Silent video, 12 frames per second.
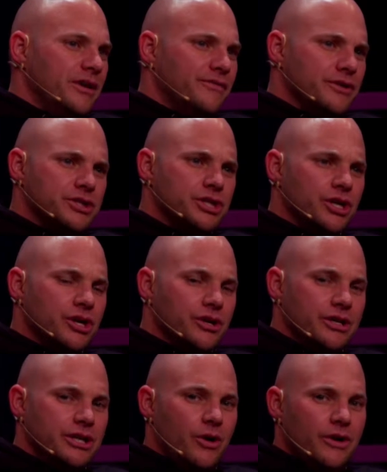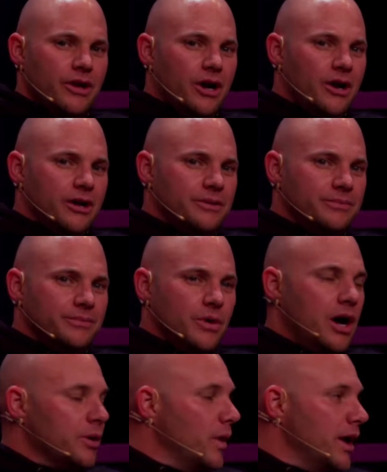for sure, you know,
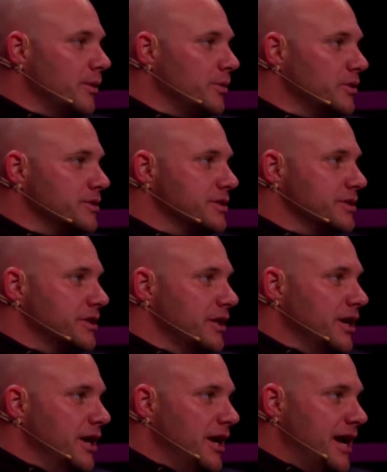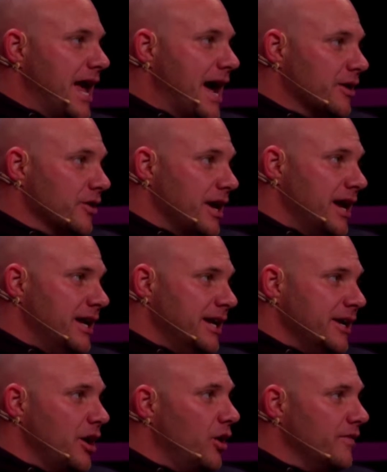on wearables and
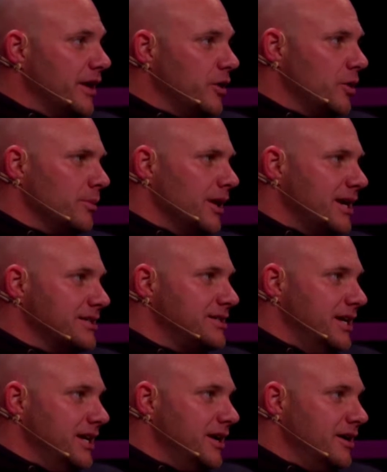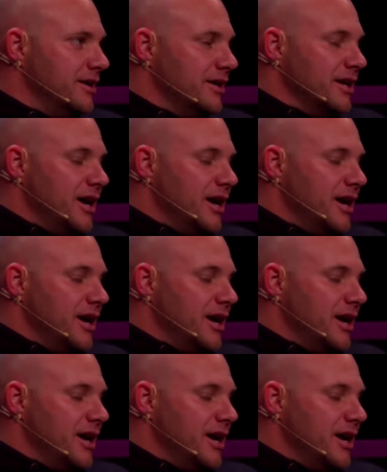aggregating all that normalized data